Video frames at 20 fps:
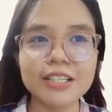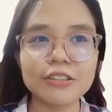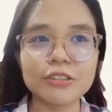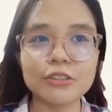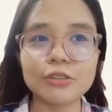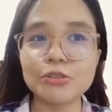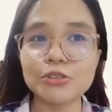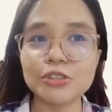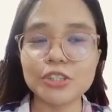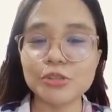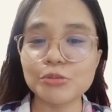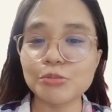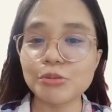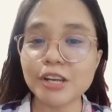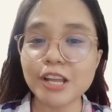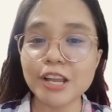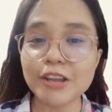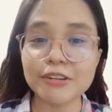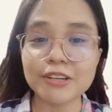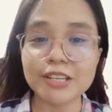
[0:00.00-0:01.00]
Don't just
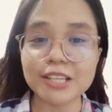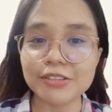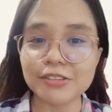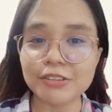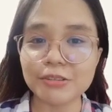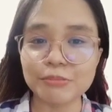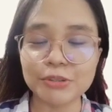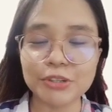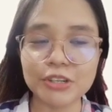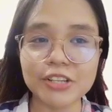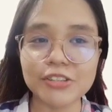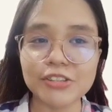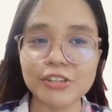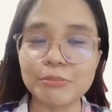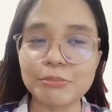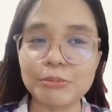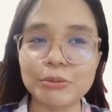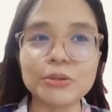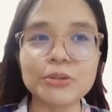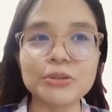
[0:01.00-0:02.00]
rely on little Merle's
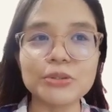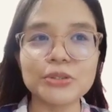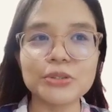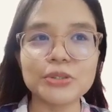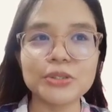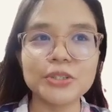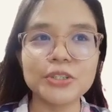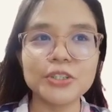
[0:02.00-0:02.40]
approach,